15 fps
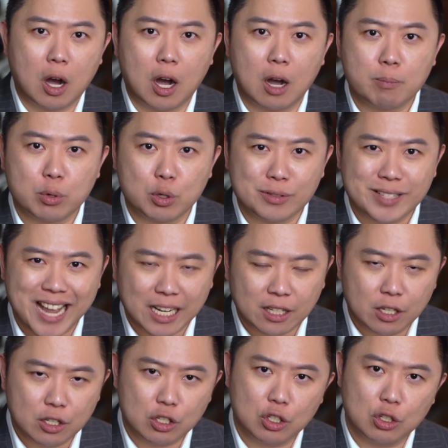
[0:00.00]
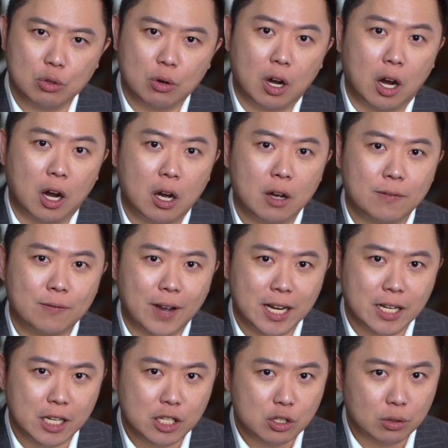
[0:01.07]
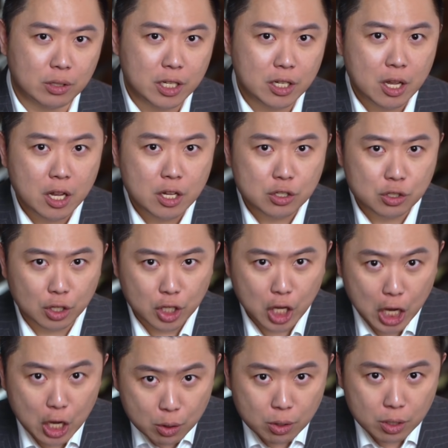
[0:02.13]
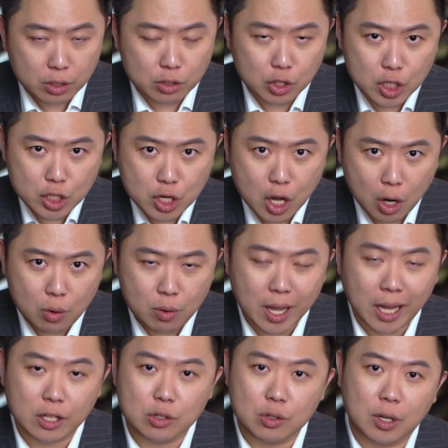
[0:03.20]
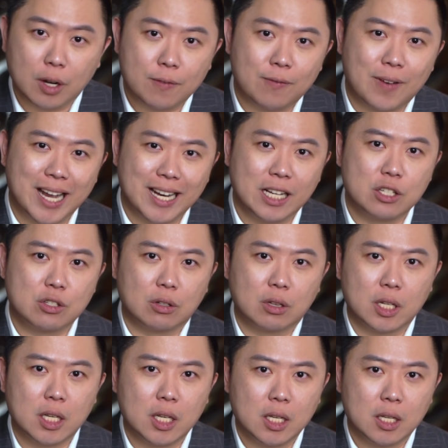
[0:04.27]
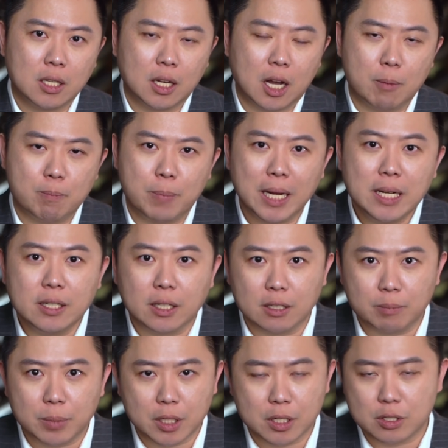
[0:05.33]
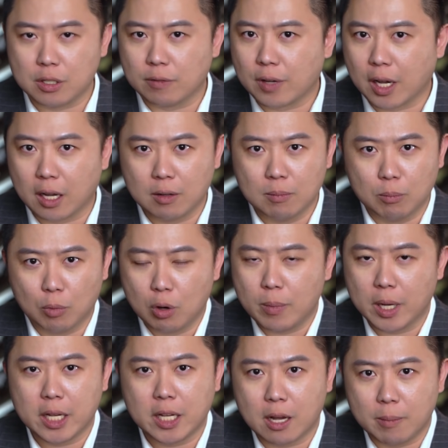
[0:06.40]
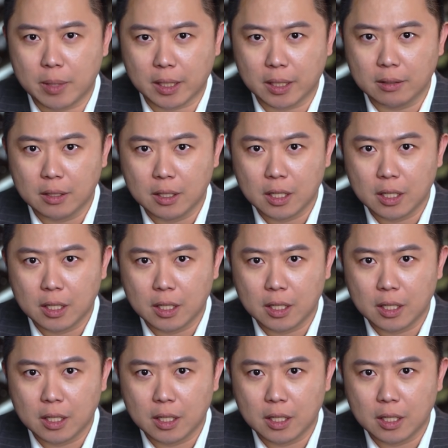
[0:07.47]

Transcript: are protected, you are financially secured, and you are financially abundant because you've got more money coming in.